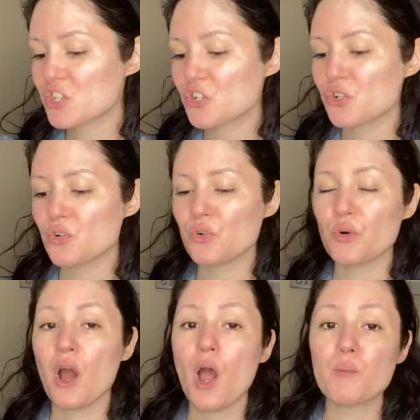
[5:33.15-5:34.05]

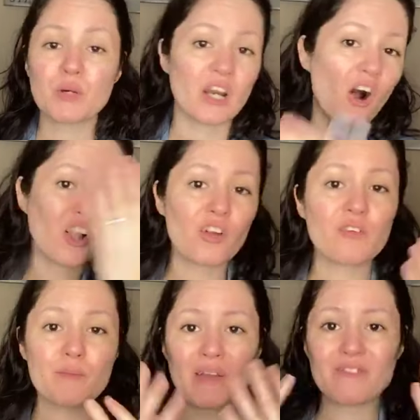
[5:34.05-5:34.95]
to put it all
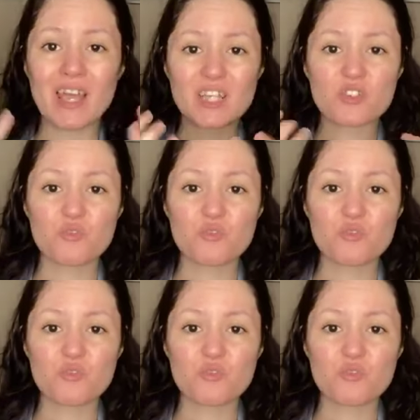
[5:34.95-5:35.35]
over my face,